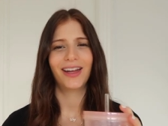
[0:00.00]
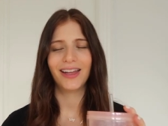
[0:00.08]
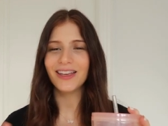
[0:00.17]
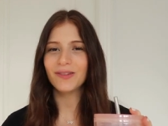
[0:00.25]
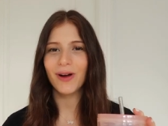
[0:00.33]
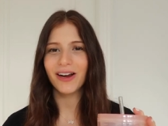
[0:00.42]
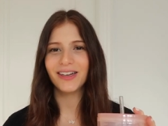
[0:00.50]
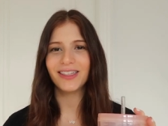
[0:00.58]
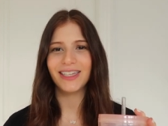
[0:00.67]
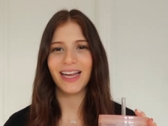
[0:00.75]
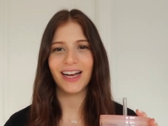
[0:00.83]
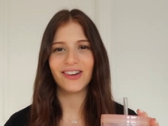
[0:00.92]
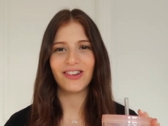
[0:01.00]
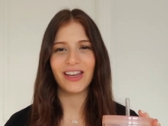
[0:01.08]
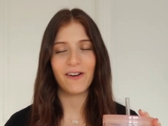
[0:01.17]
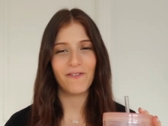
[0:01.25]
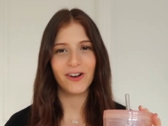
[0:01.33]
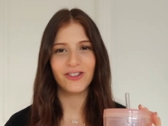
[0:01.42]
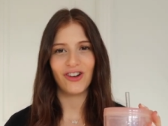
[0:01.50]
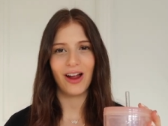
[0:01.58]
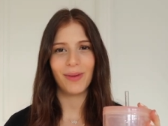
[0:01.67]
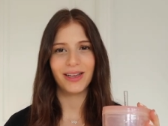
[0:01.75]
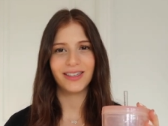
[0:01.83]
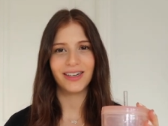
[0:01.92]
In this pregnancy, actually, in first
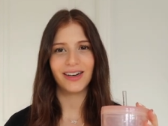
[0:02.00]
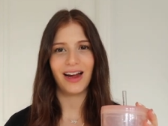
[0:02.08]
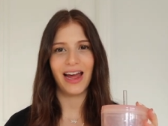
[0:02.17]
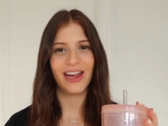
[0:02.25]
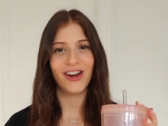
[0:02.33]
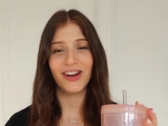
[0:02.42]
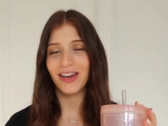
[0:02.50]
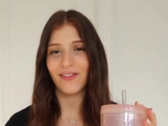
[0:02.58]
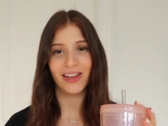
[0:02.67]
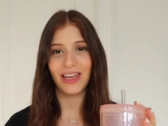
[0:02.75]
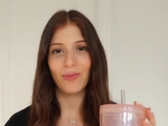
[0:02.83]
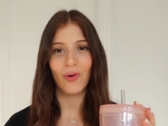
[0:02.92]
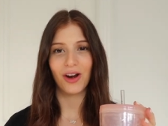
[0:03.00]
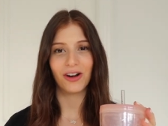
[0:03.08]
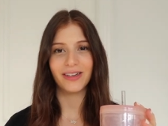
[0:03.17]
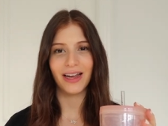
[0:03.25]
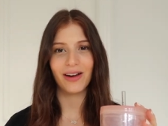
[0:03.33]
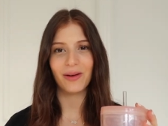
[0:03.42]
trimester, I couldn't even keep water down.